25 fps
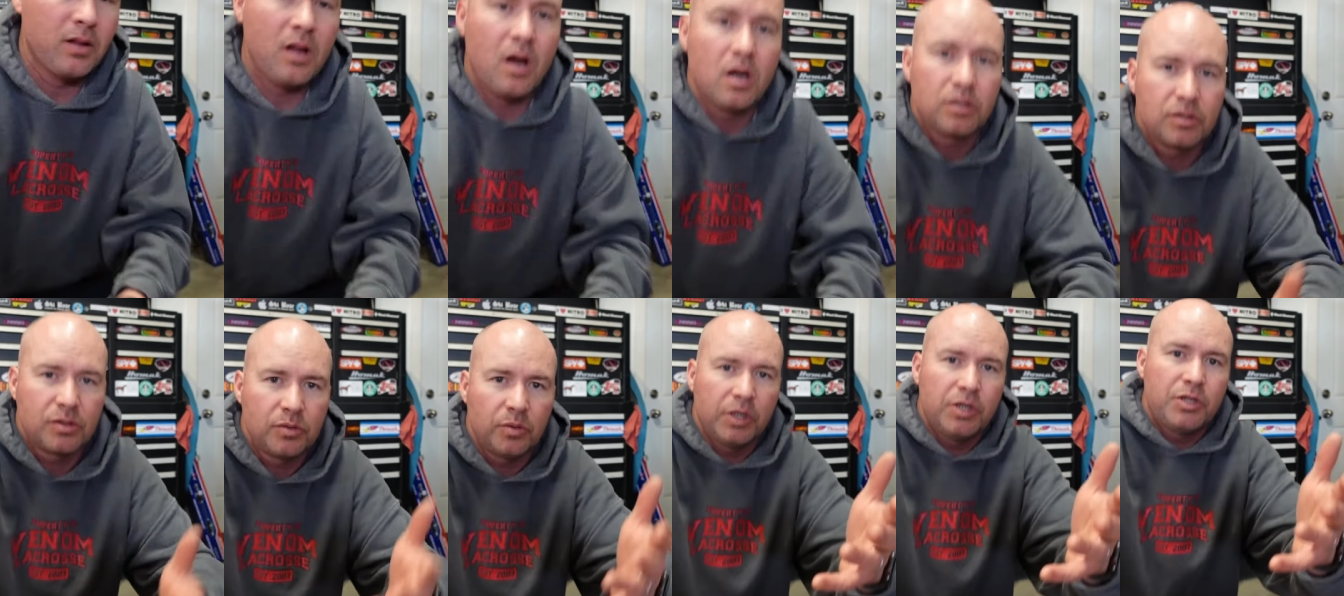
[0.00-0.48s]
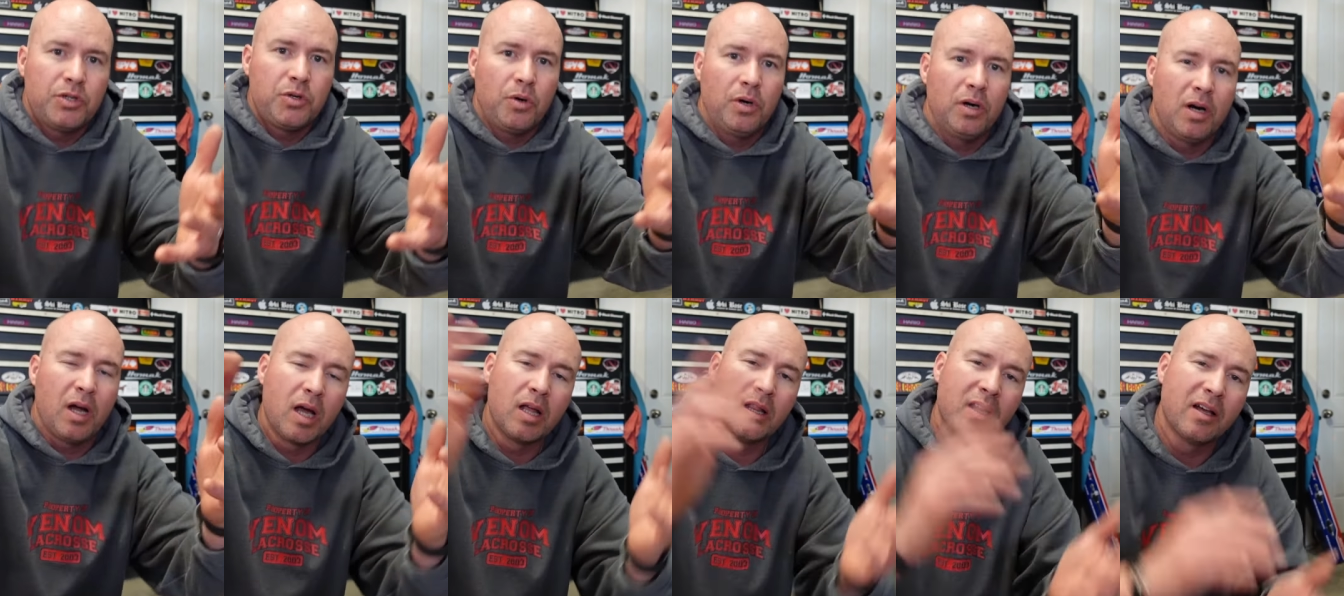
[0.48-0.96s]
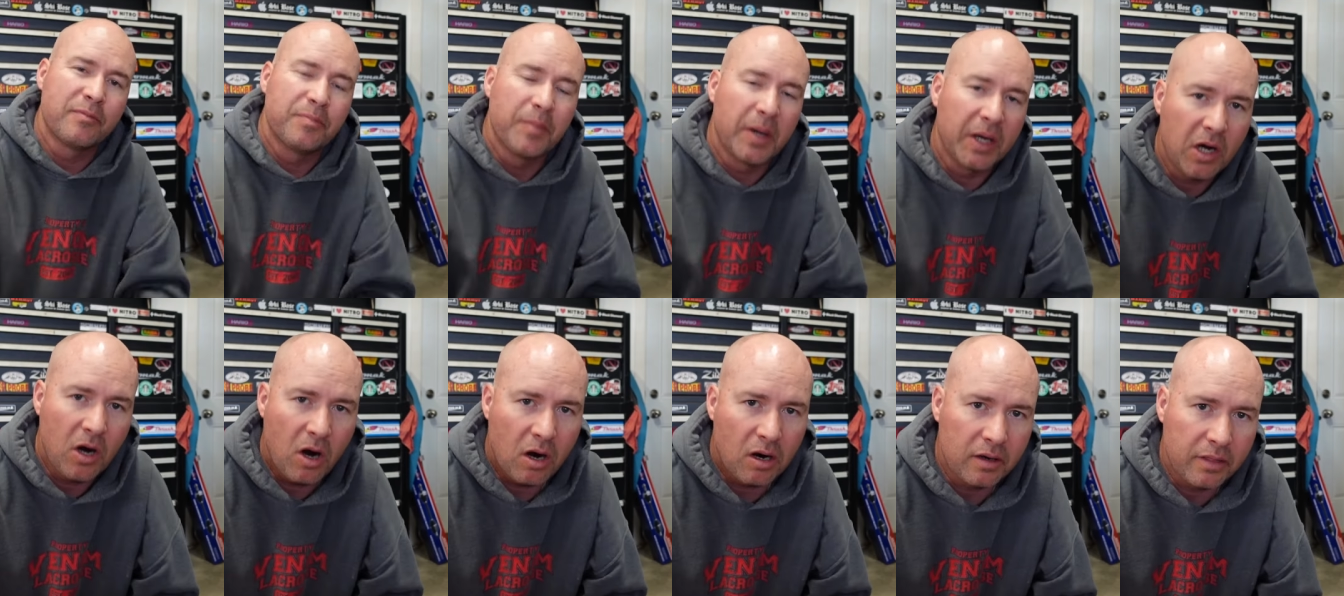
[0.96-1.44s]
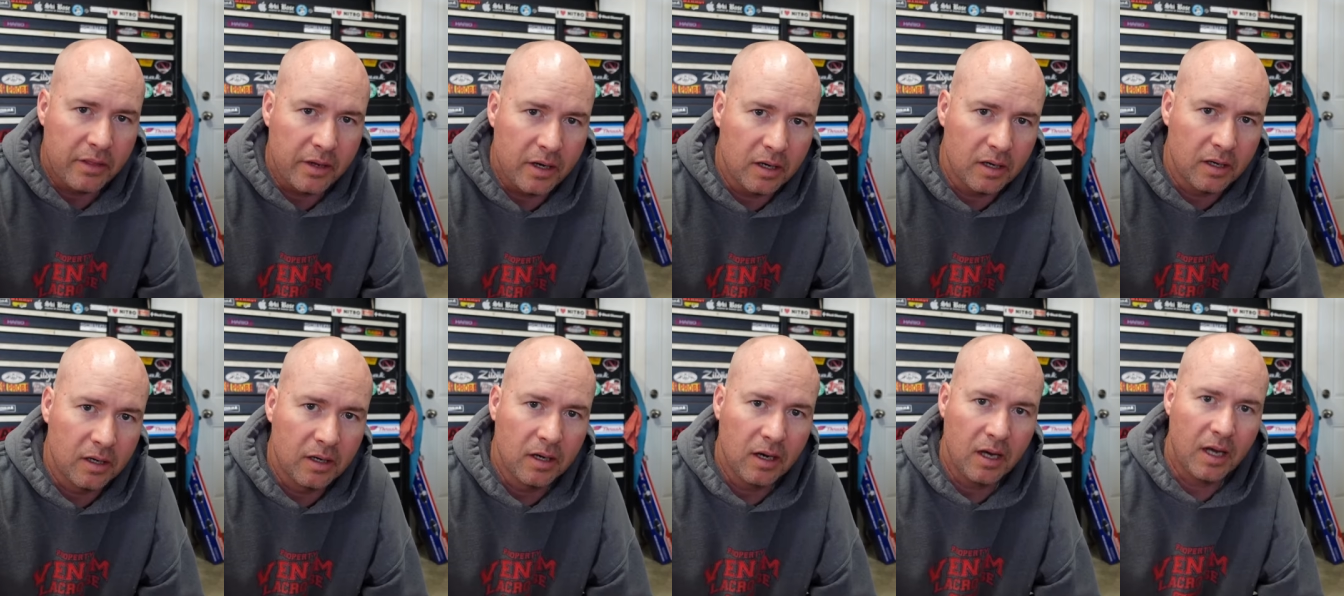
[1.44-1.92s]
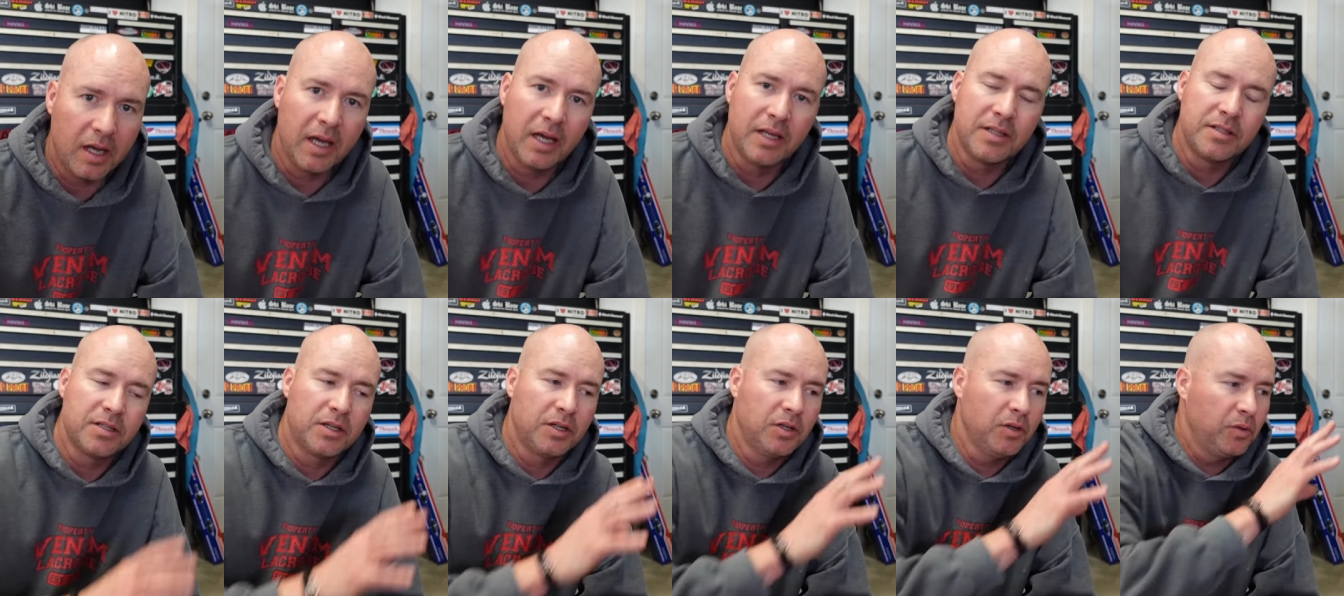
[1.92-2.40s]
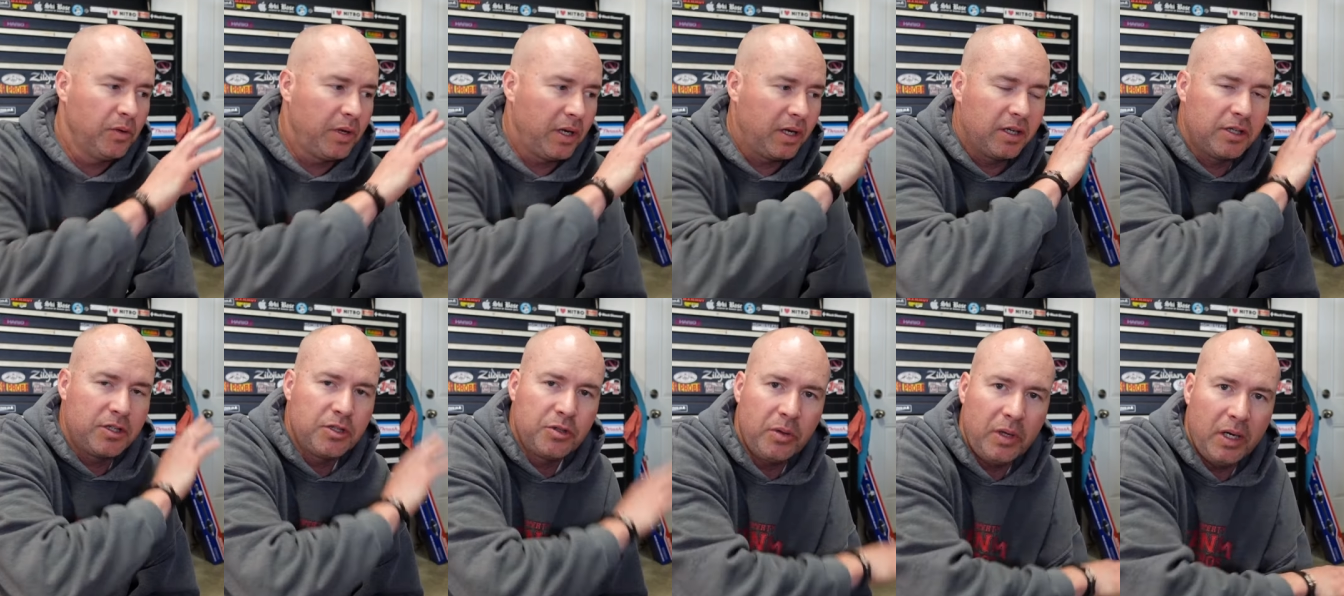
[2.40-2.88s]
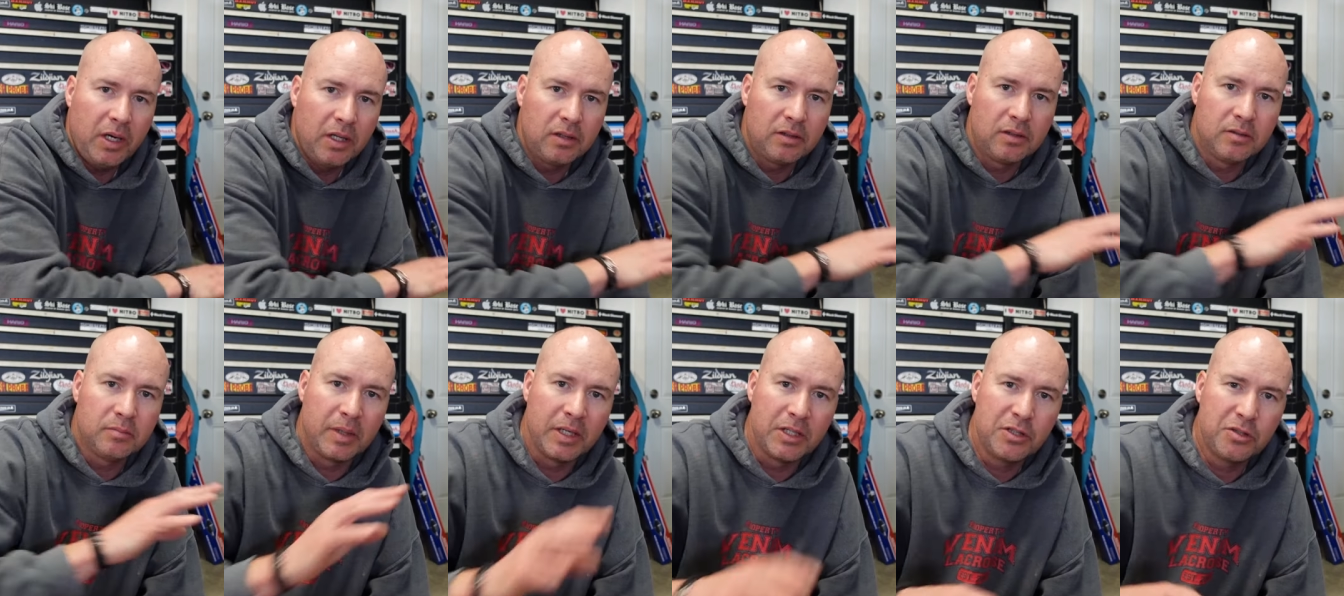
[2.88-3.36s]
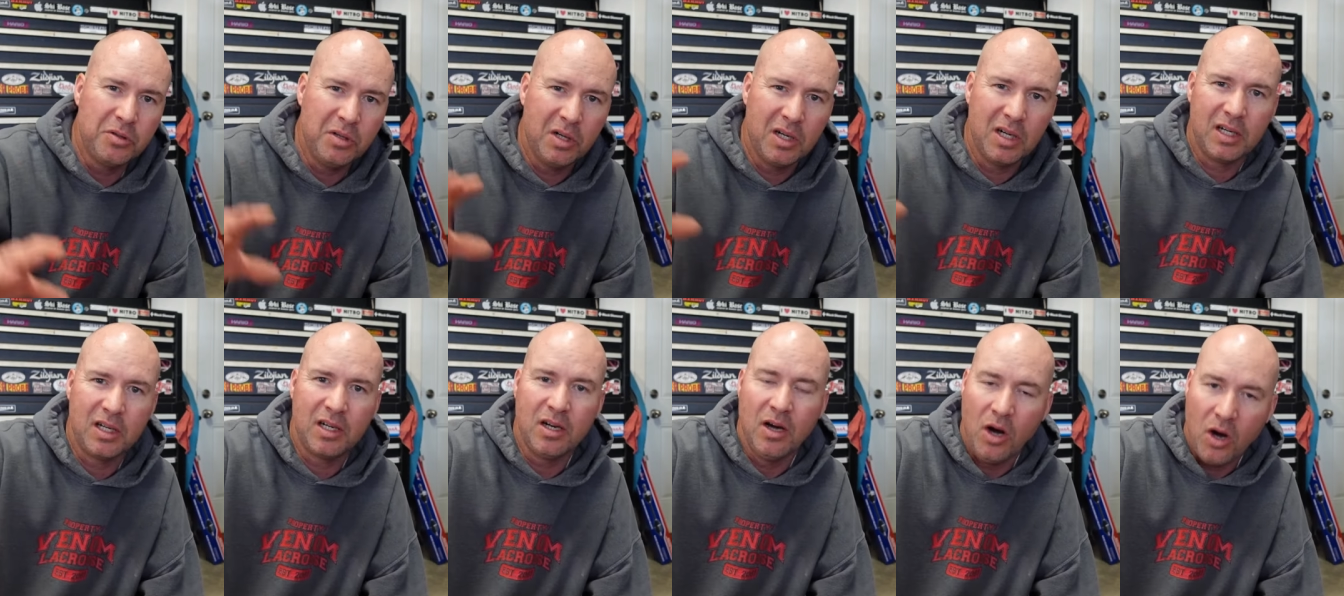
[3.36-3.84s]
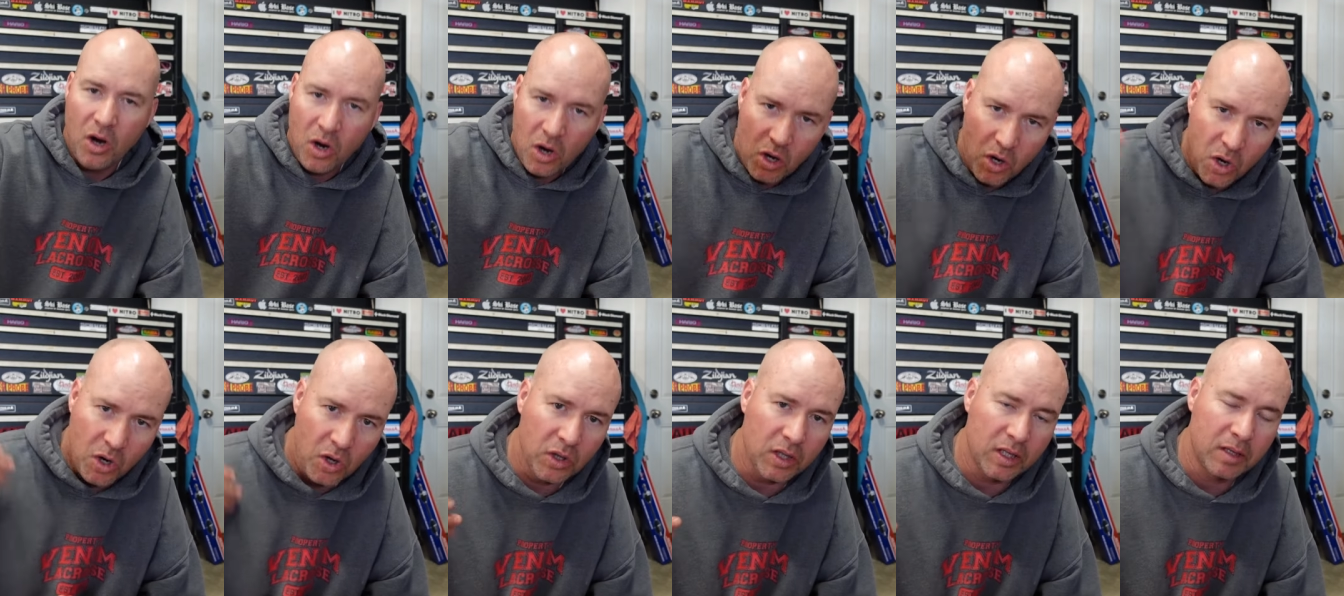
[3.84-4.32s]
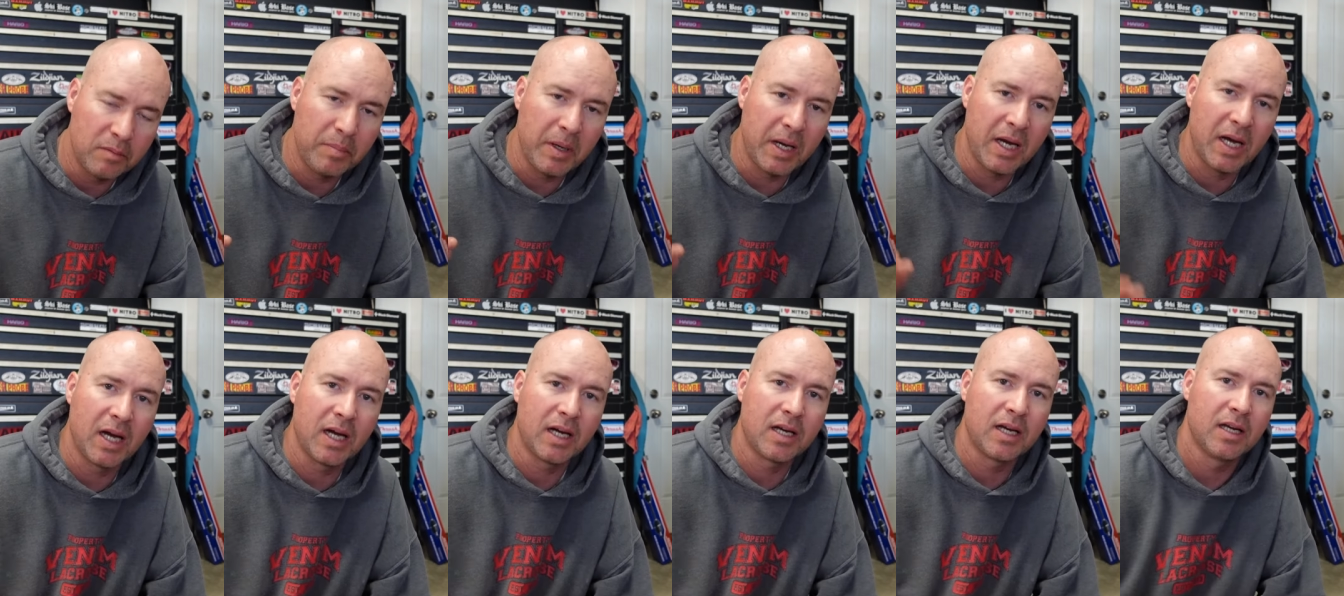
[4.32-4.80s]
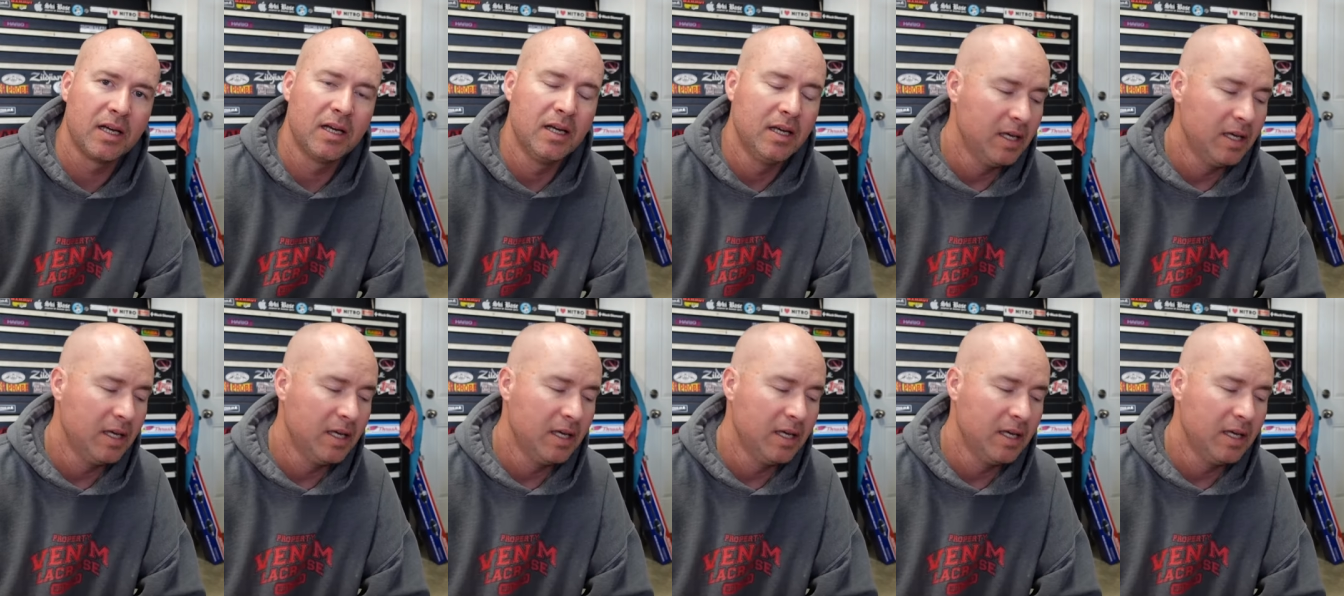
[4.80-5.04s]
Long story short, I left my car there. I had to go get a trailer in my truck, haul it back,